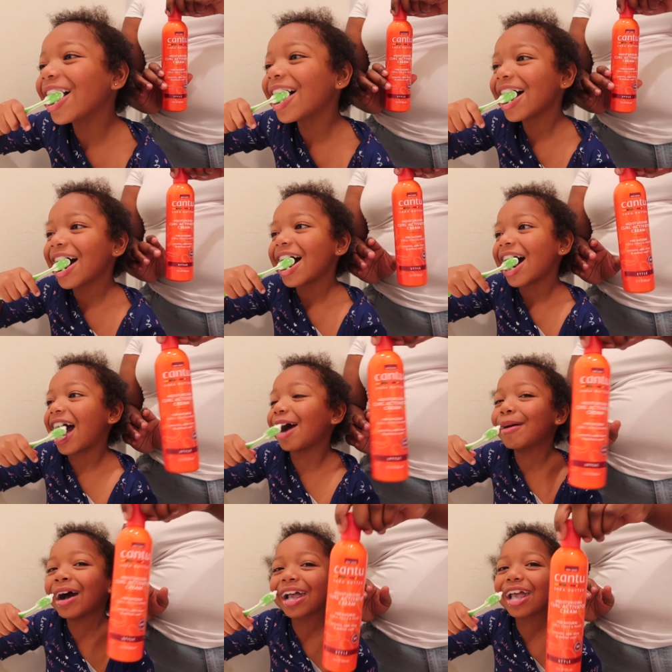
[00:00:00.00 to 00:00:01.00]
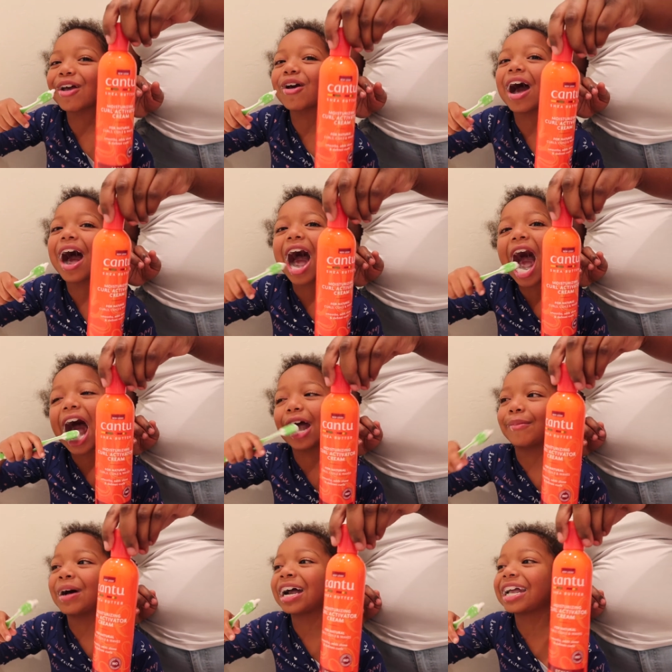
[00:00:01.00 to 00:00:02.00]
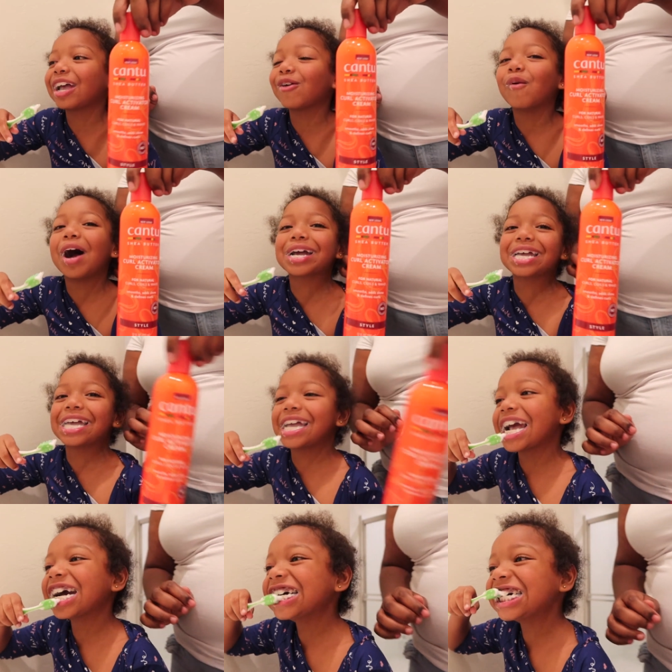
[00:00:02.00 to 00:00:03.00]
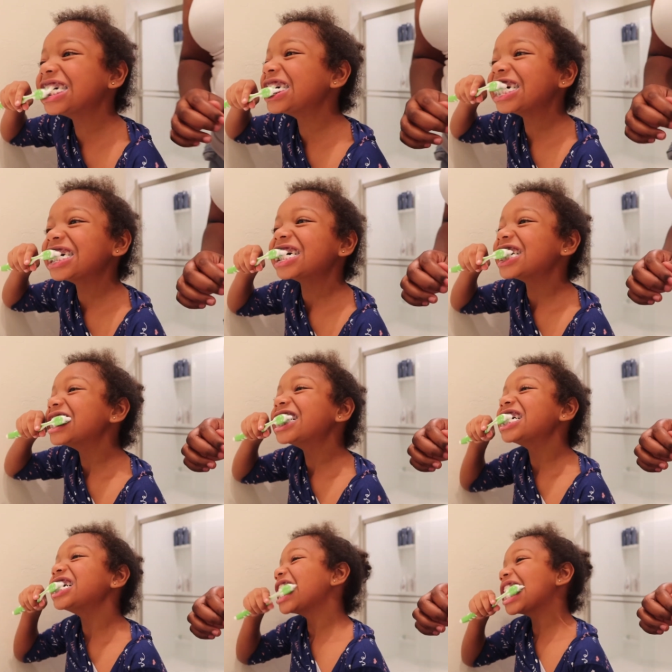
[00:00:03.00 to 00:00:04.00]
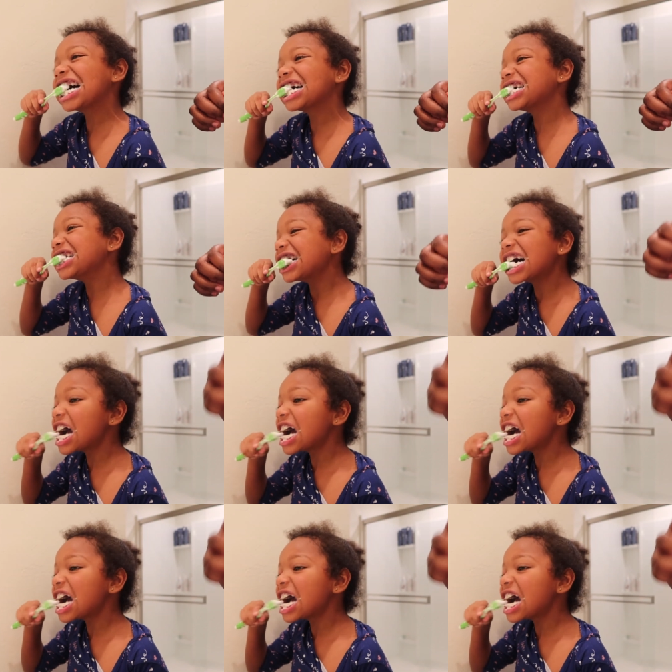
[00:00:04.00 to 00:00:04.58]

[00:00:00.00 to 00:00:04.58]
i I'm right here. I'm Huggy wuggy. And then we also